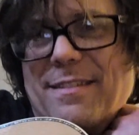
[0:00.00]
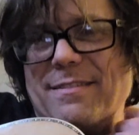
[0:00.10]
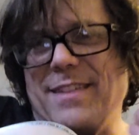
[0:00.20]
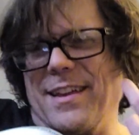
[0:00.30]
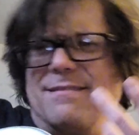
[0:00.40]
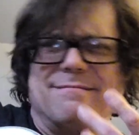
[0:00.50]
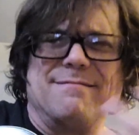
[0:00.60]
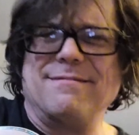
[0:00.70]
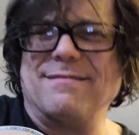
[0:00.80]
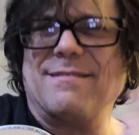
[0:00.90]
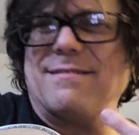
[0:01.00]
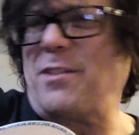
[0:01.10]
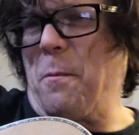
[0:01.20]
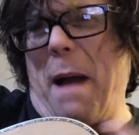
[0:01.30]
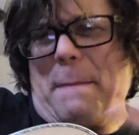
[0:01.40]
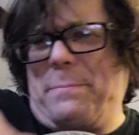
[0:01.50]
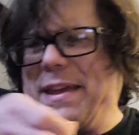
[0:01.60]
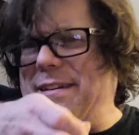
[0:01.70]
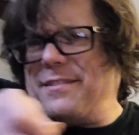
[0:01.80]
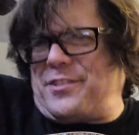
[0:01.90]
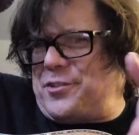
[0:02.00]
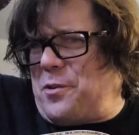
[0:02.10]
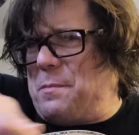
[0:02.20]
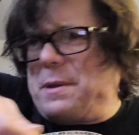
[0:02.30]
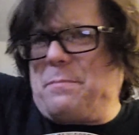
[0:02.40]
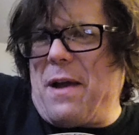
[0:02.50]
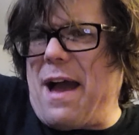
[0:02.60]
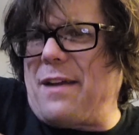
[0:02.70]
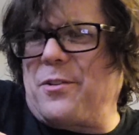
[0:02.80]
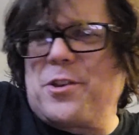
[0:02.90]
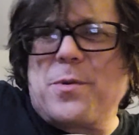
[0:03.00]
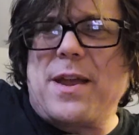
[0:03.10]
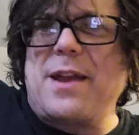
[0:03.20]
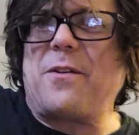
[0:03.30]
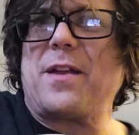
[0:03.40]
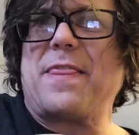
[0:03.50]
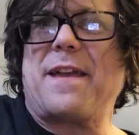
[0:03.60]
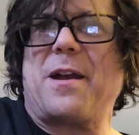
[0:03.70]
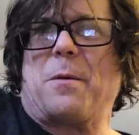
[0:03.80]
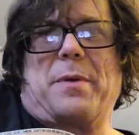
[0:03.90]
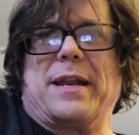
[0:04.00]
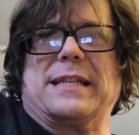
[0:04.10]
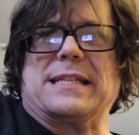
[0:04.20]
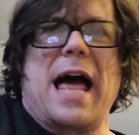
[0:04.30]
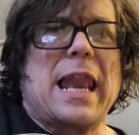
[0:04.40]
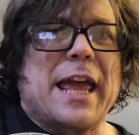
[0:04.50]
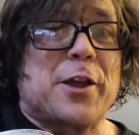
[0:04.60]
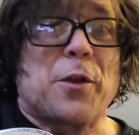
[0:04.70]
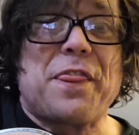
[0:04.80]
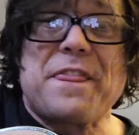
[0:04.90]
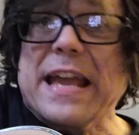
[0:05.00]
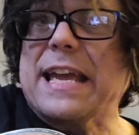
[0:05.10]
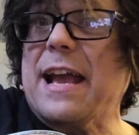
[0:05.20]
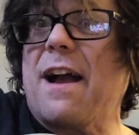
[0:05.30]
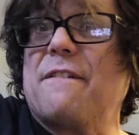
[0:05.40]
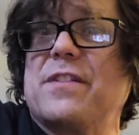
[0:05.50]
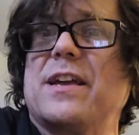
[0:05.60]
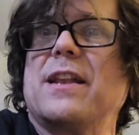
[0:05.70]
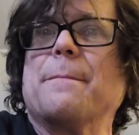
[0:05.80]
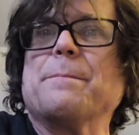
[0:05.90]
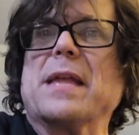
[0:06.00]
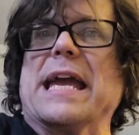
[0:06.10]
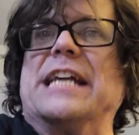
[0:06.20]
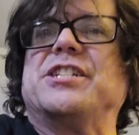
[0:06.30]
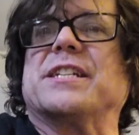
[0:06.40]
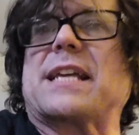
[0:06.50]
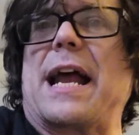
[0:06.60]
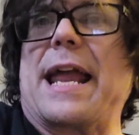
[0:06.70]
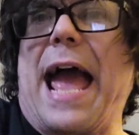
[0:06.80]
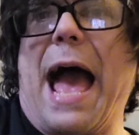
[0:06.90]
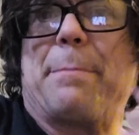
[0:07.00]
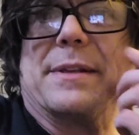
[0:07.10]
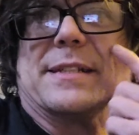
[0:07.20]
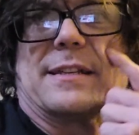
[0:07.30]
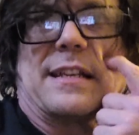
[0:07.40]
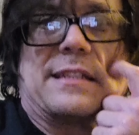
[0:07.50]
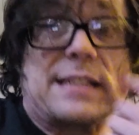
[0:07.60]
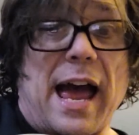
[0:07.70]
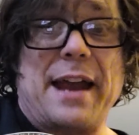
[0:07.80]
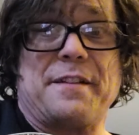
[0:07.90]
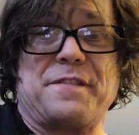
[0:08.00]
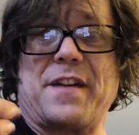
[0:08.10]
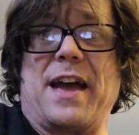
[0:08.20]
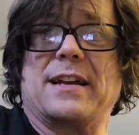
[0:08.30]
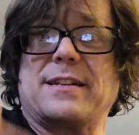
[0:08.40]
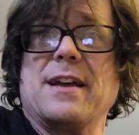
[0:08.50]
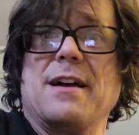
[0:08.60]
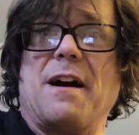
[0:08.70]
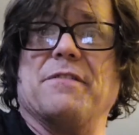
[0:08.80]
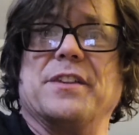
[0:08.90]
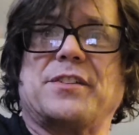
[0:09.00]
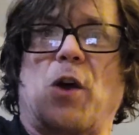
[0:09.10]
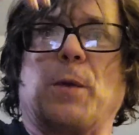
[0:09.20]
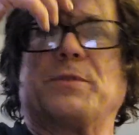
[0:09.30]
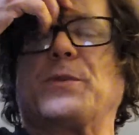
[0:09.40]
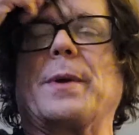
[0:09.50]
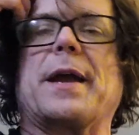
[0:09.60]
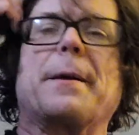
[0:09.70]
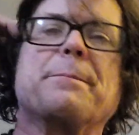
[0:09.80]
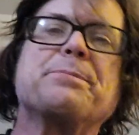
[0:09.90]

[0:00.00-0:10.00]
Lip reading: then there might be a strumming pattern you hear in there, but it's not like you're thinking of it. It just kind of happens as a side effect of this arm swinging.